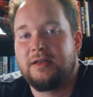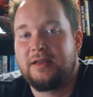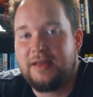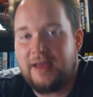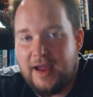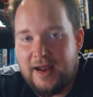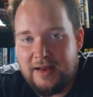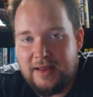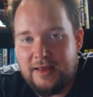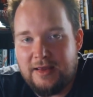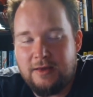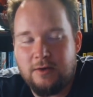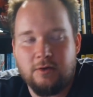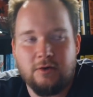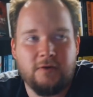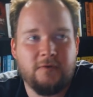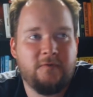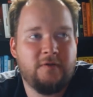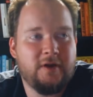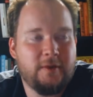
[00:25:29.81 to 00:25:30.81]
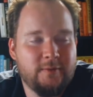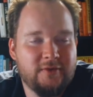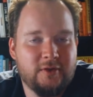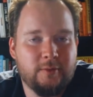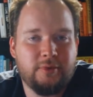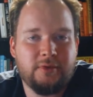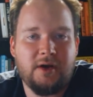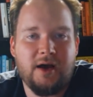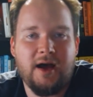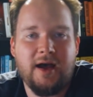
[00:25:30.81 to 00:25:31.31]
Getty or Film
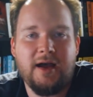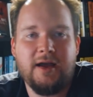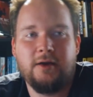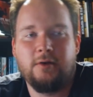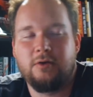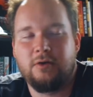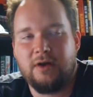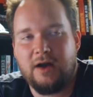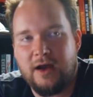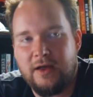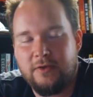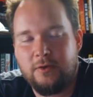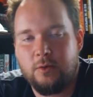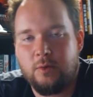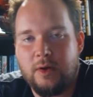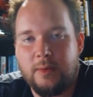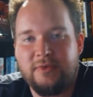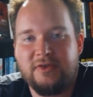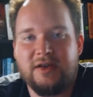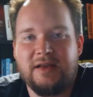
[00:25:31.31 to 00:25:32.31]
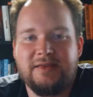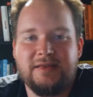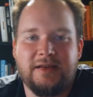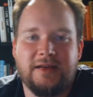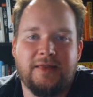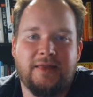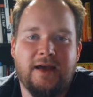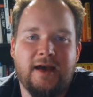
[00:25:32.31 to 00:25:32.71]
Supply or other websites like